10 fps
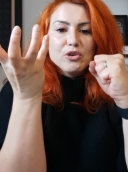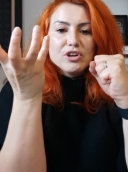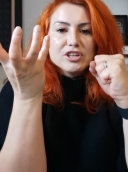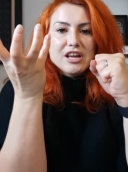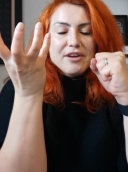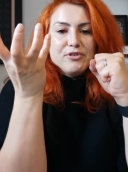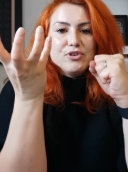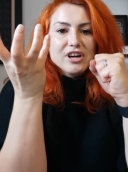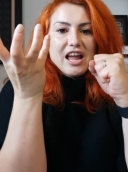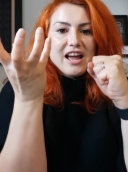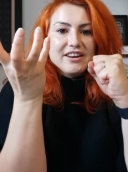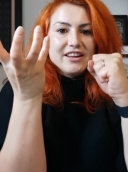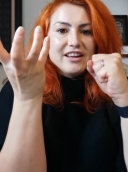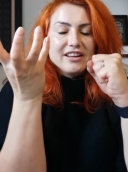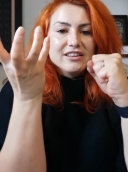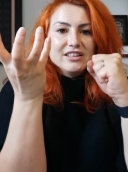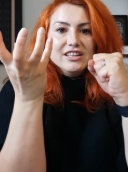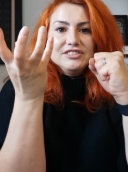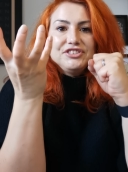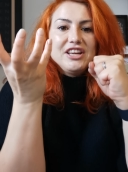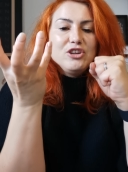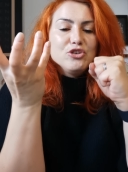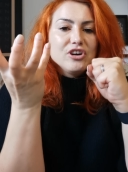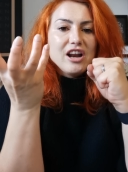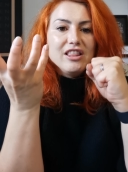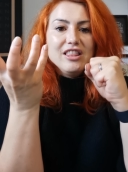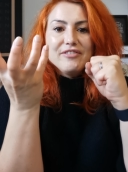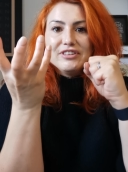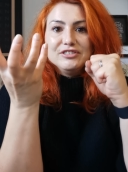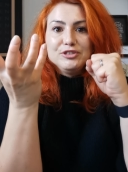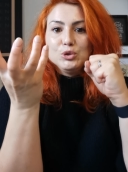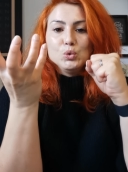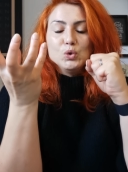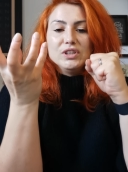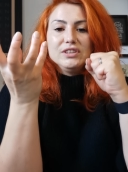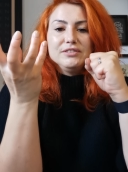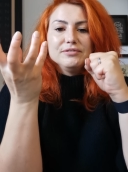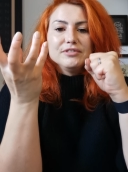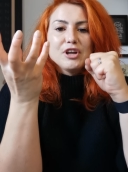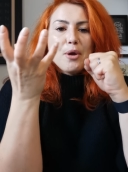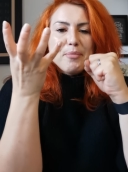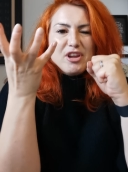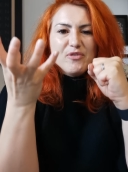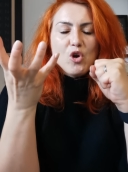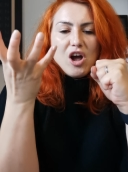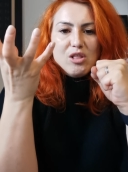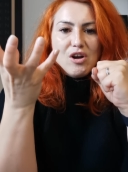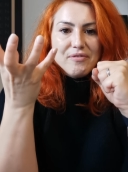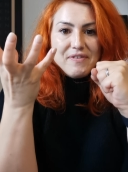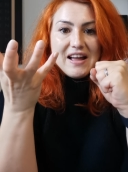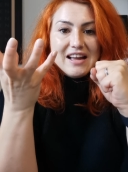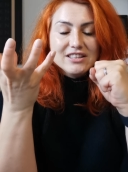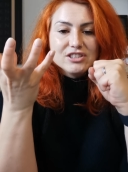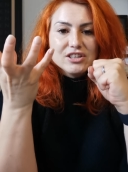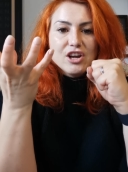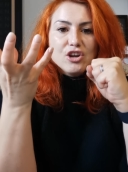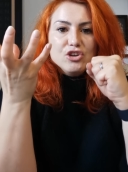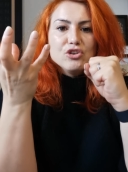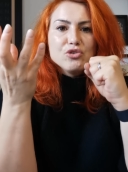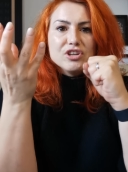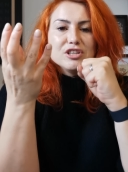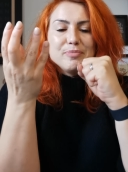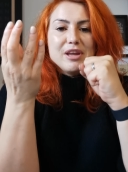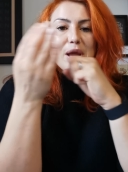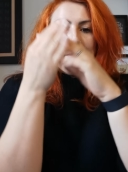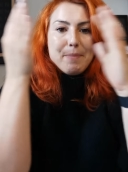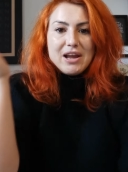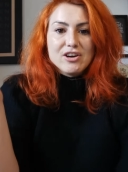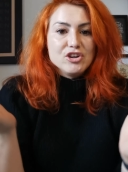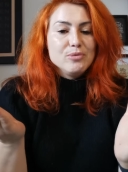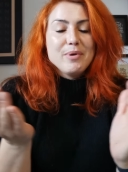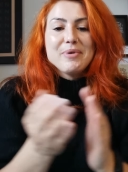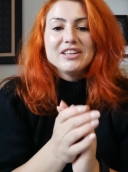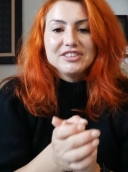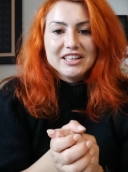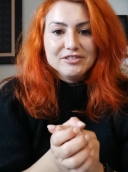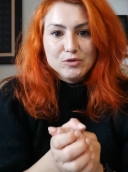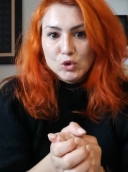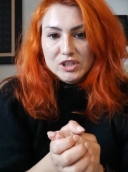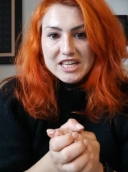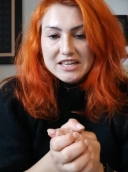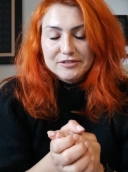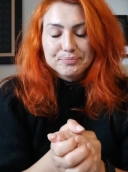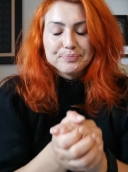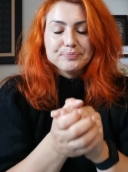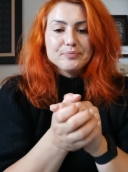are going to, if you're carrying, say you're 11 stone, but you've got a lot of fat, you're going to be bigger. You may be a size 14.